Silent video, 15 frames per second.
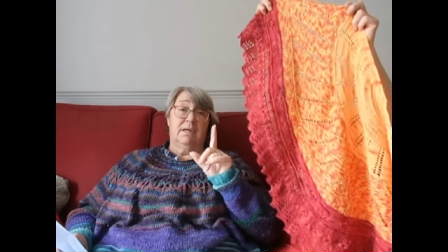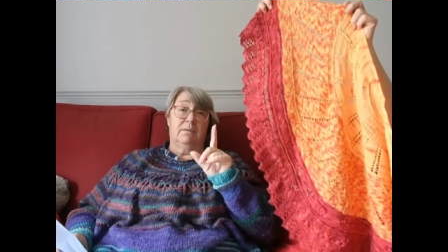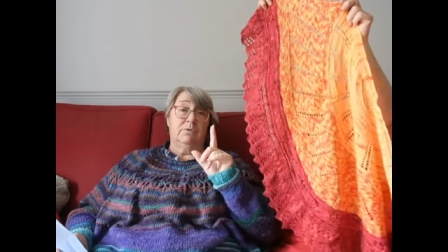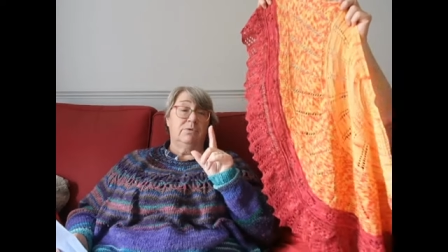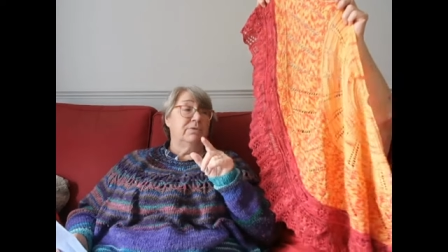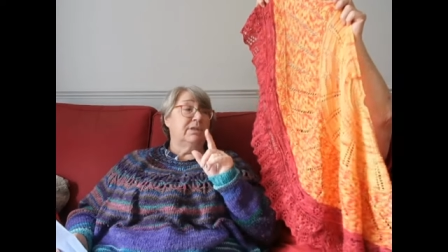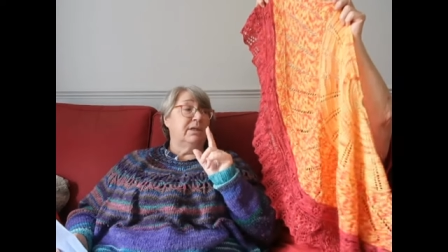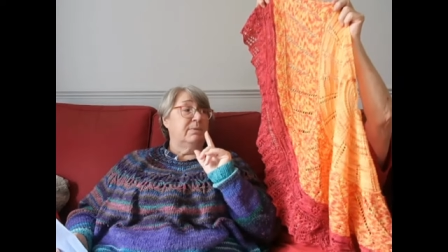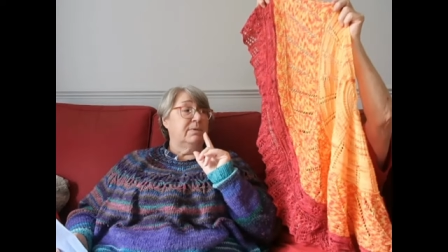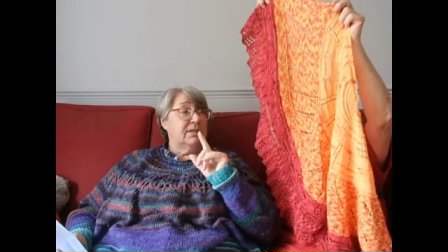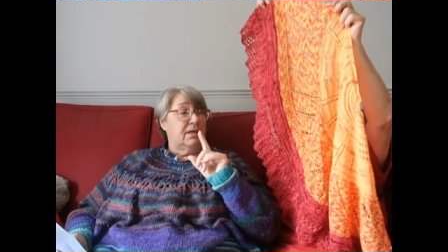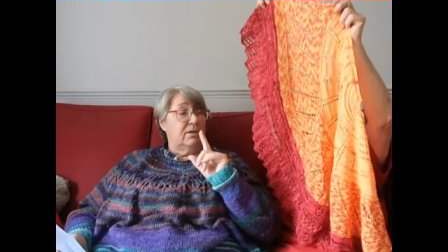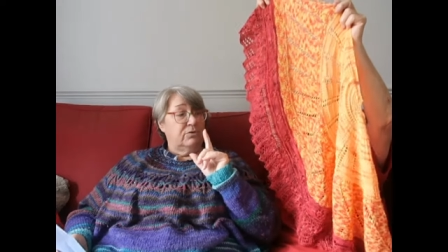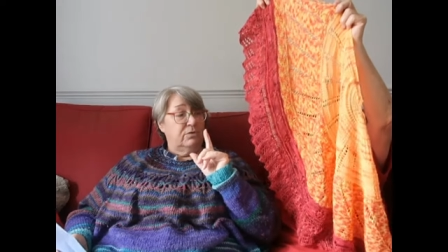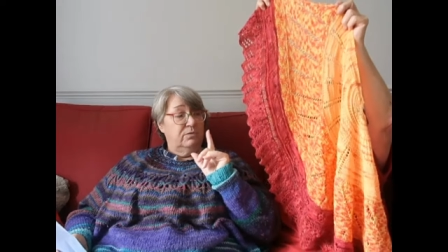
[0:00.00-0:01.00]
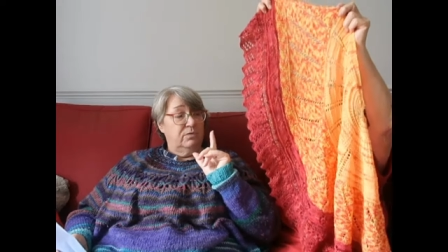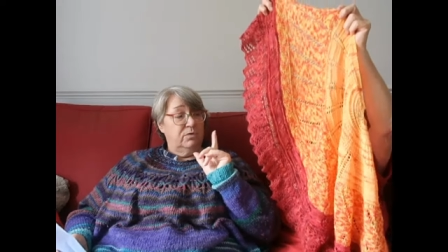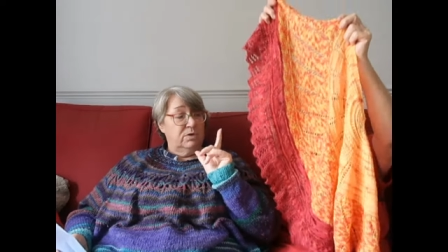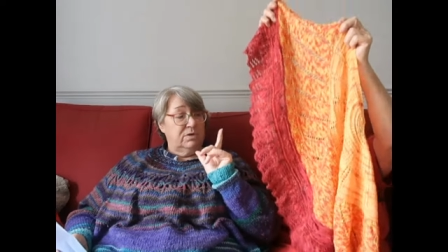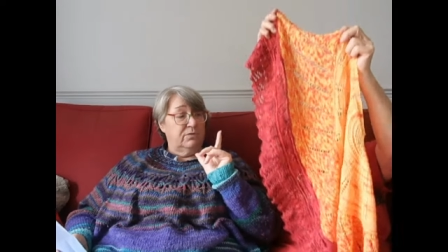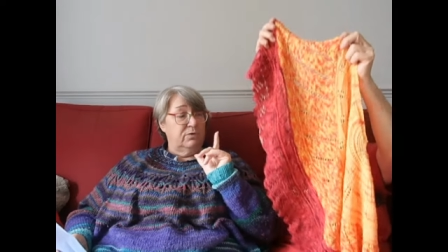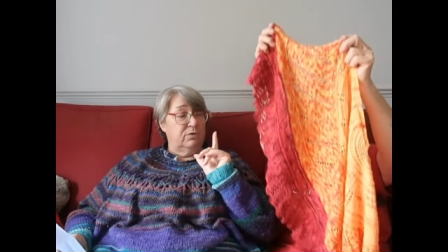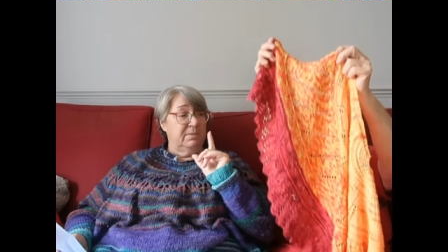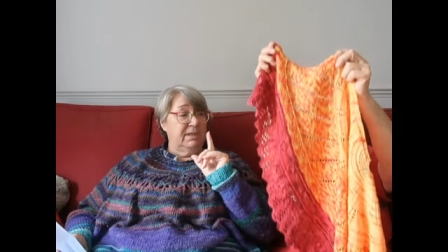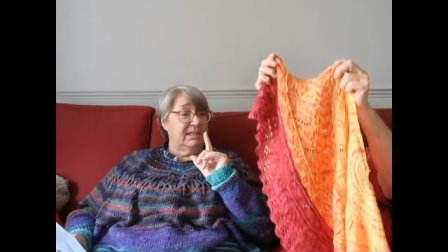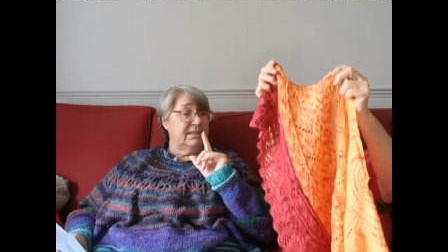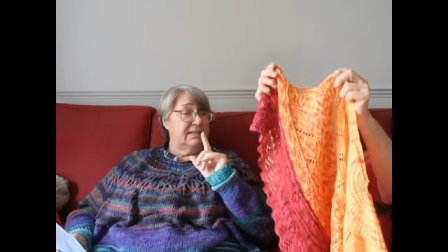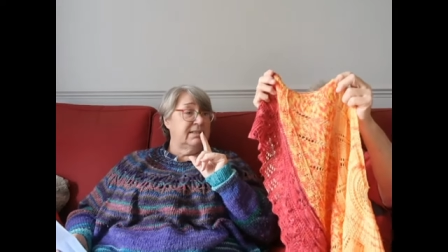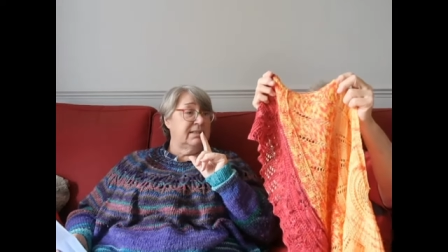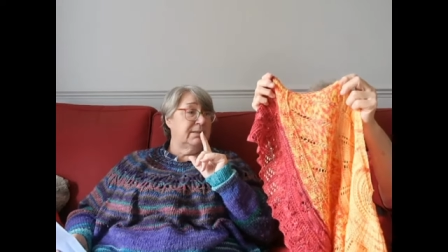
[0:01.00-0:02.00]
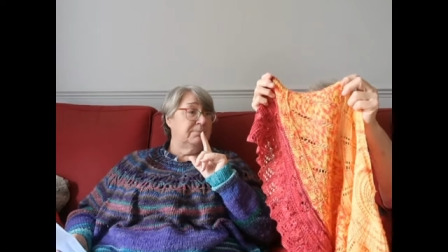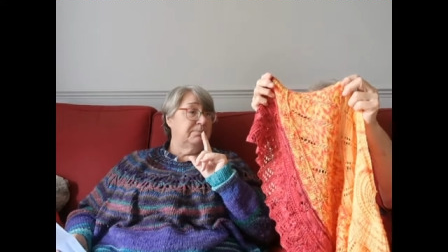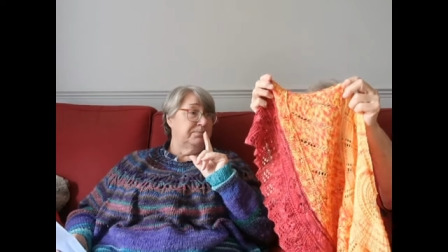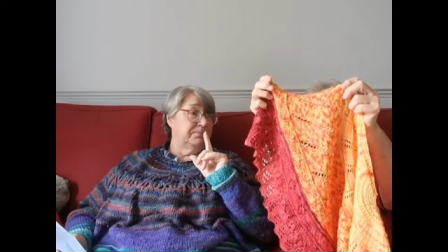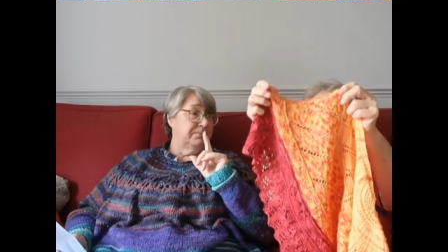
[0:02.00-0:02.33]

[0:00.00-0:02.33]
doubled, it was 144 meters.